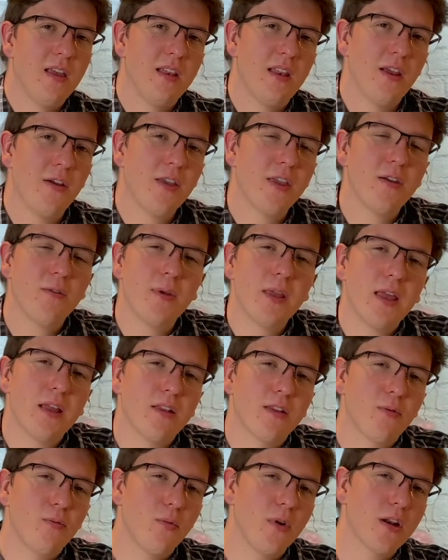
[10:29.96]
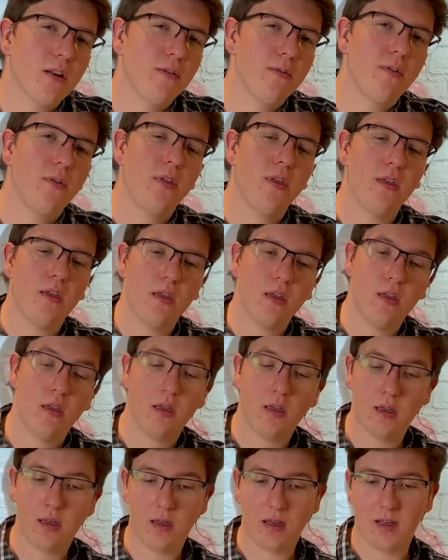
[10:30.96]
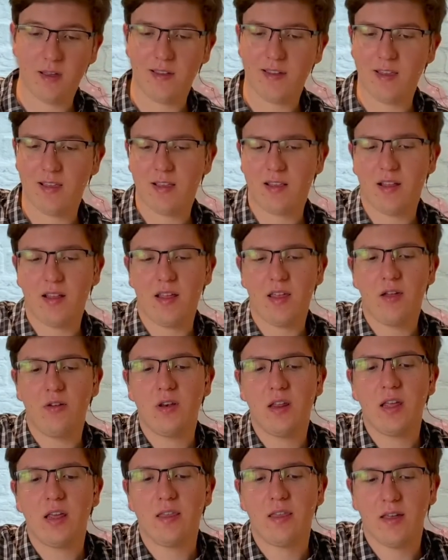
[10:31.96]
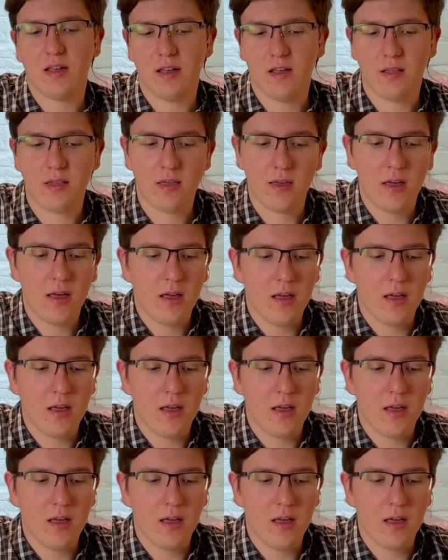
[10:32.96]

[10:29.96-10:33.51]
Now here we get to one of the slightly unique things.